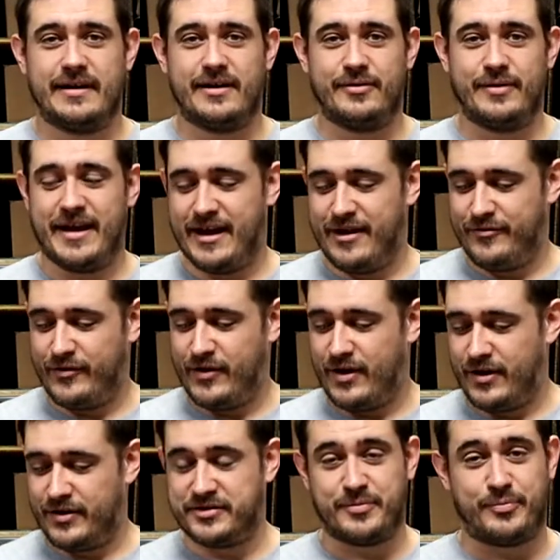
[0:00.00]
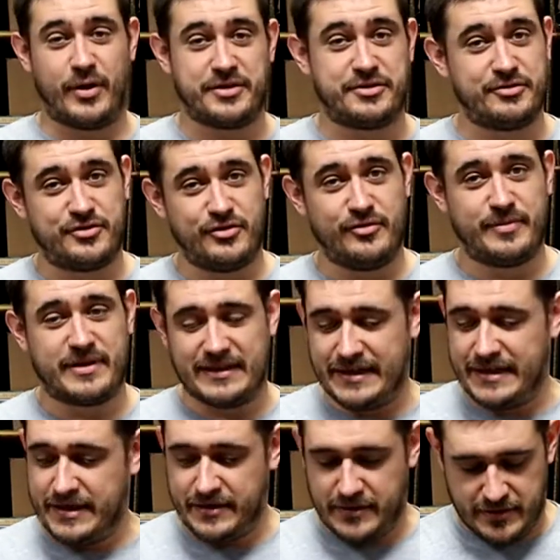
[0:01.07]
we have our suppressor tube
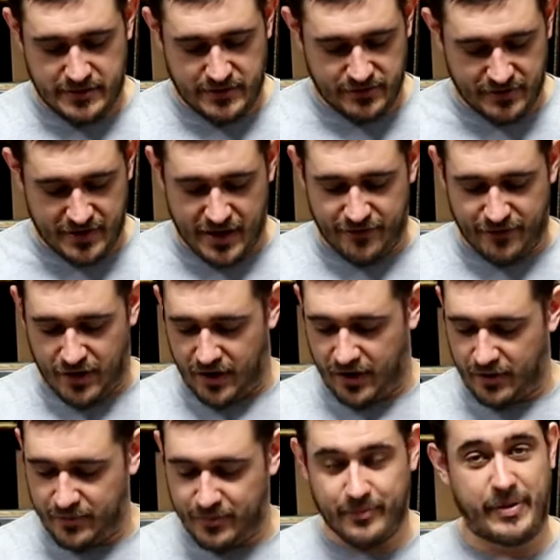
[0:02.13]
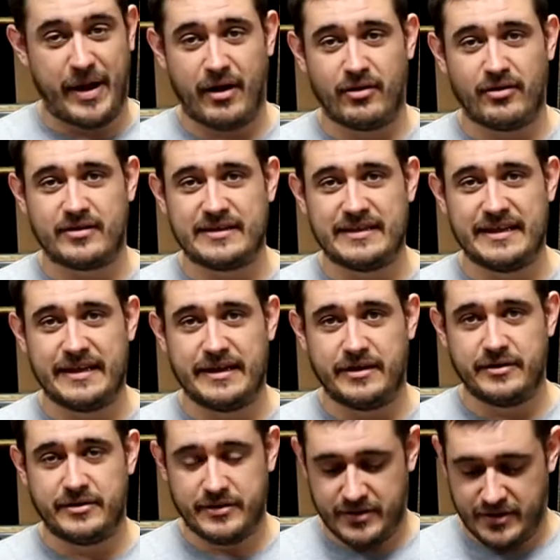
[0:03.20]
cleaned, we have our barrel
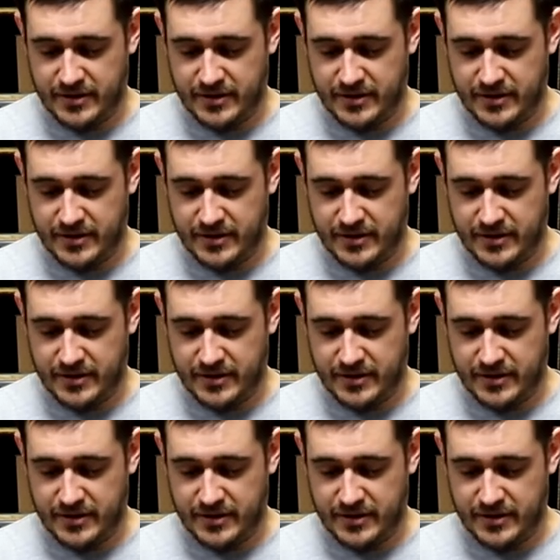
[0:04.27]
cleaned,